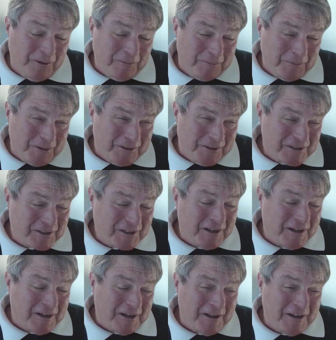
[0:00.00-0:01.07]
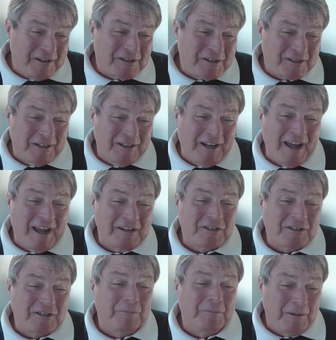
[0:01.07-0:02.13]
equipment, it still
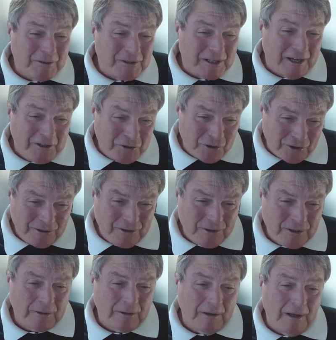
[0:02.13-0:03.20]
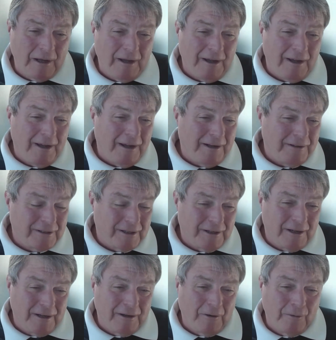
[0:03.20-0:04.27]
has some limitations, and
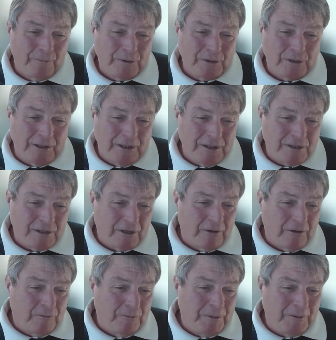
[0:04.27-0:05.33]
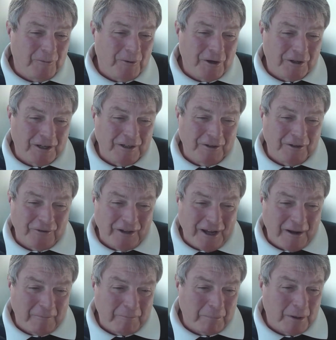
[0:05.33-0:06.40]
obviously Keysight will be working on
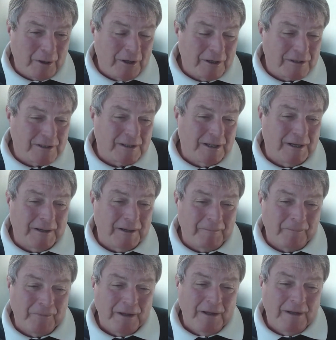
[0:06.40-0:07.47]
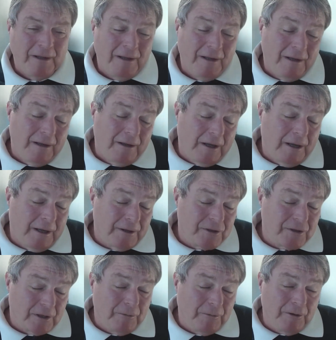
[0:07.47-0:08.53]
that. But
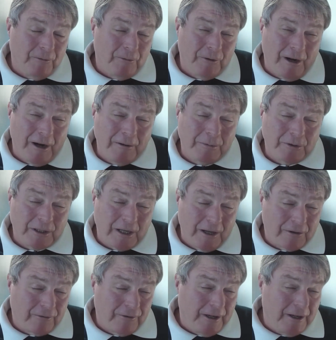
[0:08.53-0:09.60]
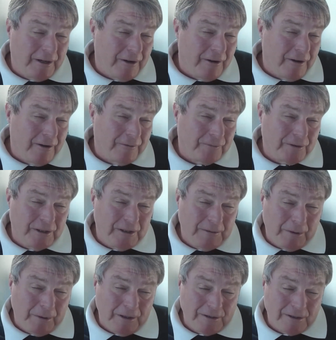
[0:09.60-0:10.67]
so we were able to get 3.5
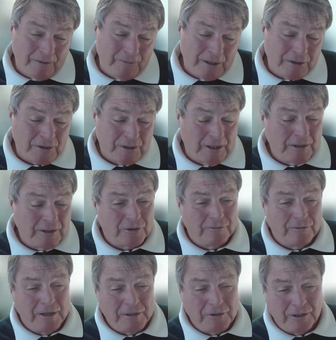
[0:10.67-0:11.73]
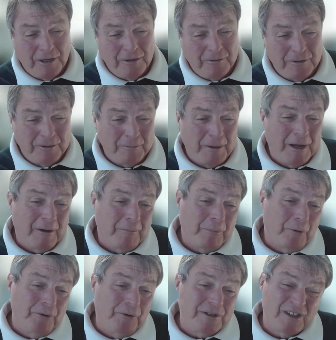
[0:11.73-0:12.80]
dBs of extinction ratio at
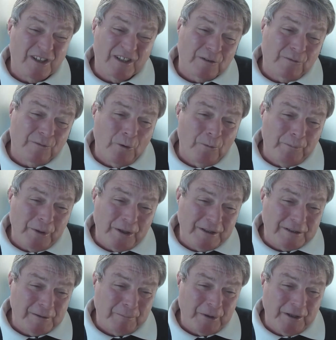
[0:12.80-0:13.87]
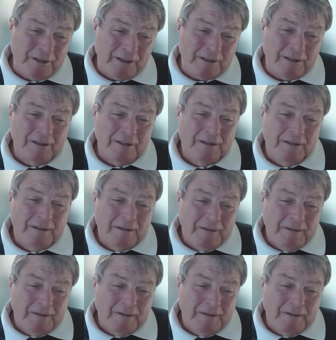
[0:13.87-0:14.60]
about 0.6 volt peak to peak,